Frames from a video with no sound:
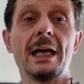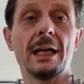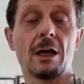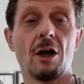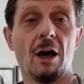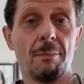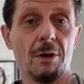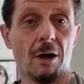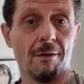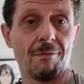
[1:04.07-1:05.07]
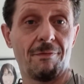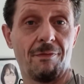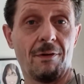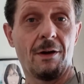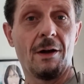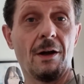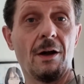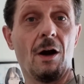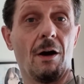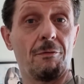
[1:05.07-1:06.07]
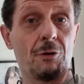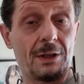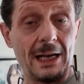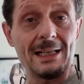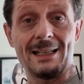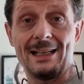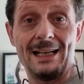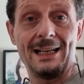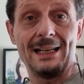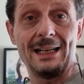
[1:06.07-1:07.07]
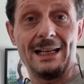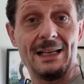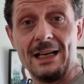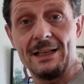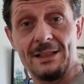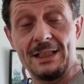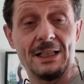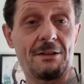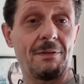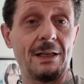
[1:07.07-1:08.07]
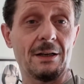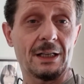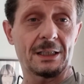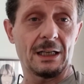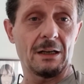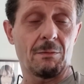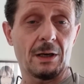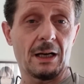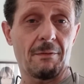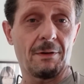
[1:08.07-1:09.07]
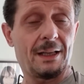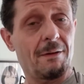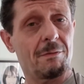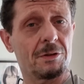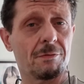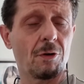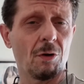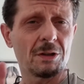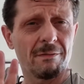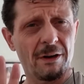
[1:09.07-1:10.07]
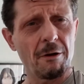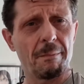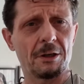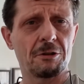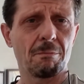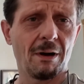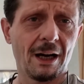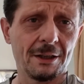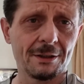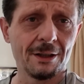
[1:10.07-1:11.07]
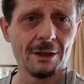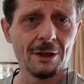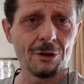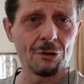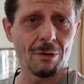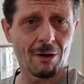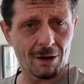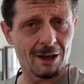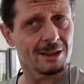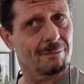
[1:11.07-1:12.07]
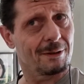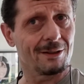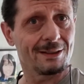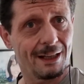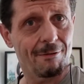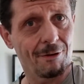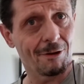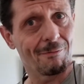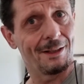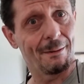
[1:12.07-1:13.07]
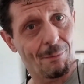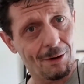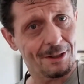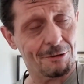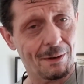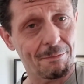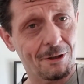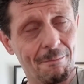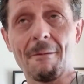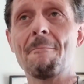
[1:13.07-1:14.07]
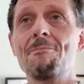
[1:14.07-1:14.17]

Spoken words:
get a copy of your data in CSV or Excel or what have you. That was of course a very big surprise to our customer, because they thought when they bought this web shop,